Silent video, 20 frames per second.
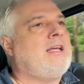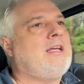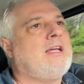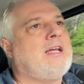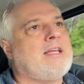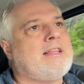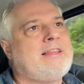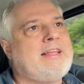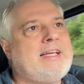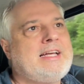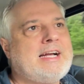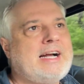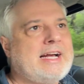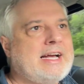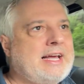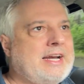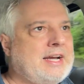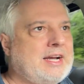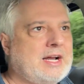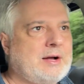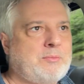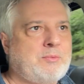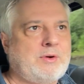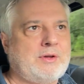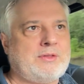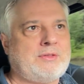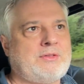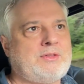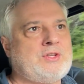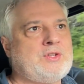I think I ended up
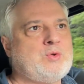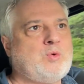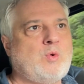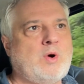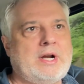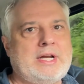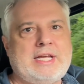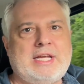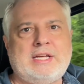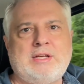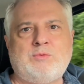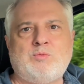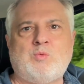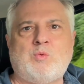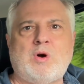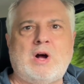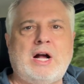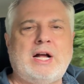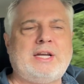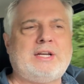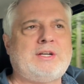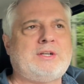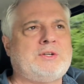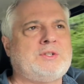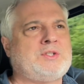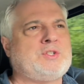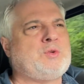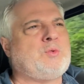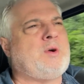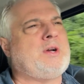with 21 or
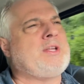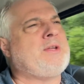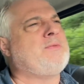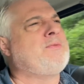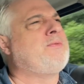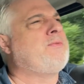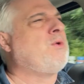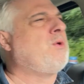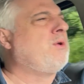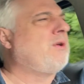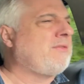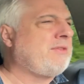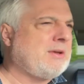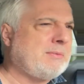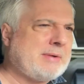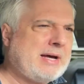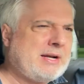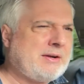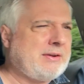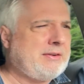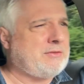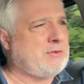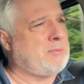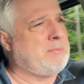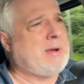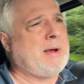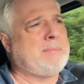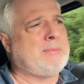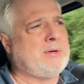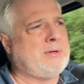24 of them. I don't even
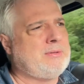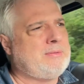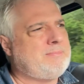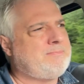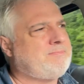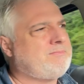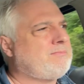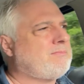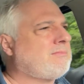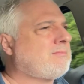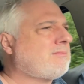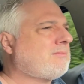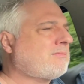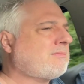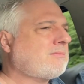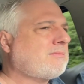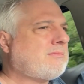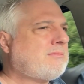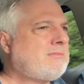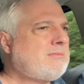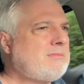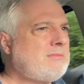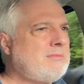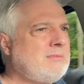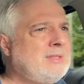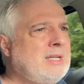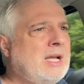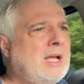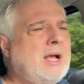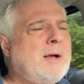remember.
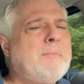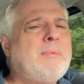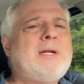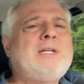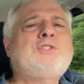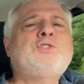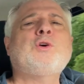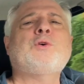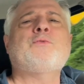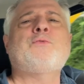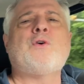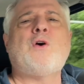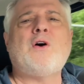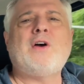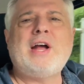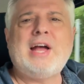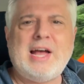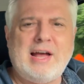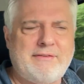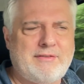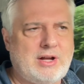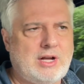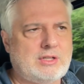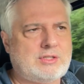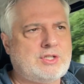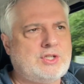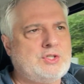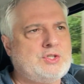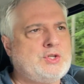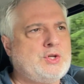But it took forever
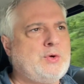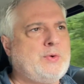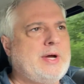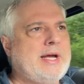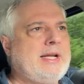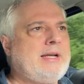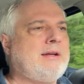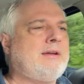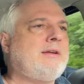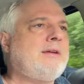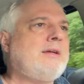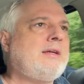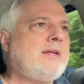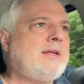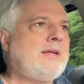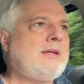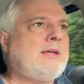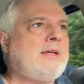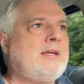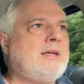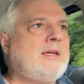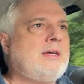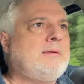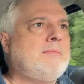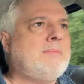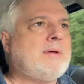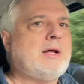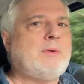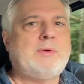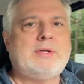to do it.
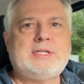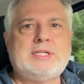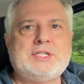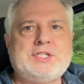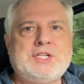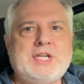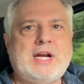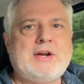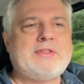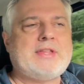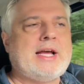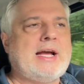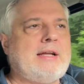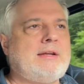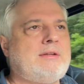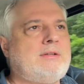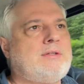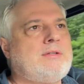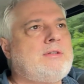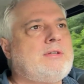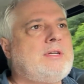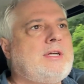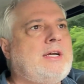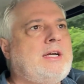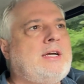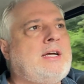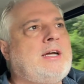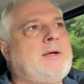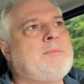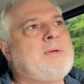But I wanted to share that
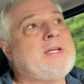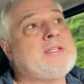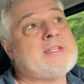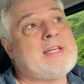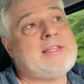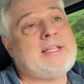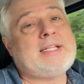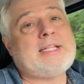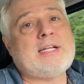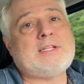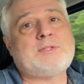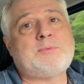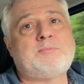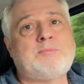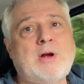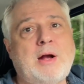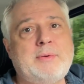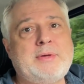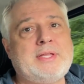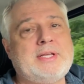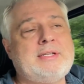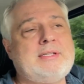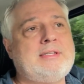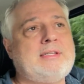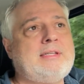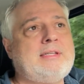because I think that's probably